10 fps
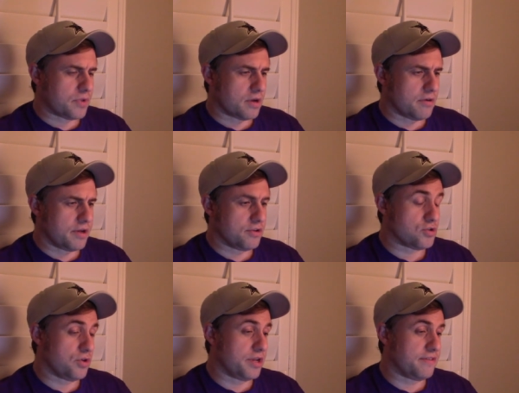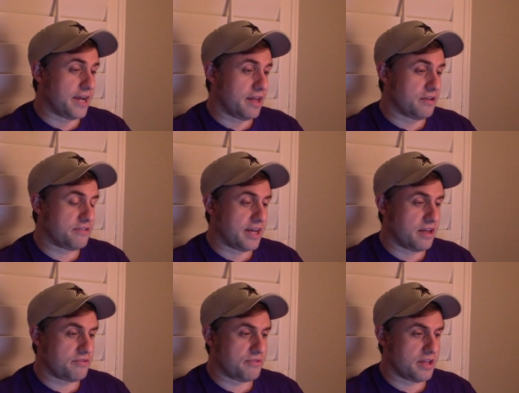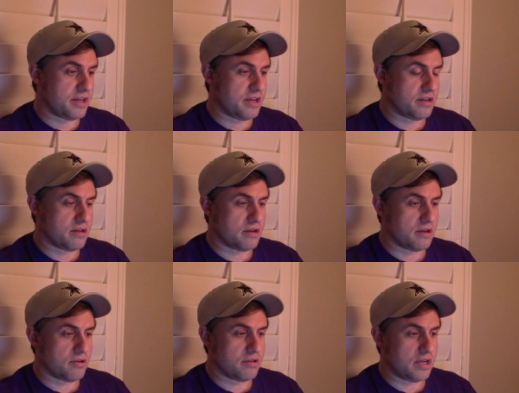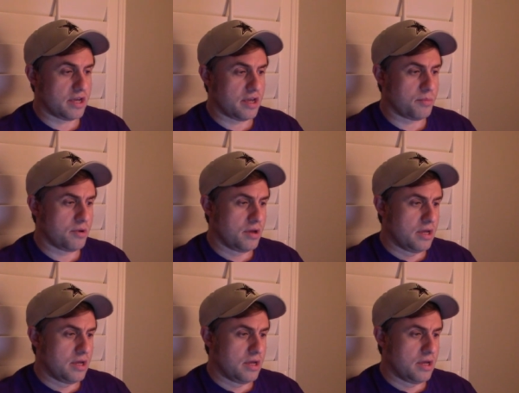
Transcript: All right, Detroit at Dallas. Dallas finally getting an early game.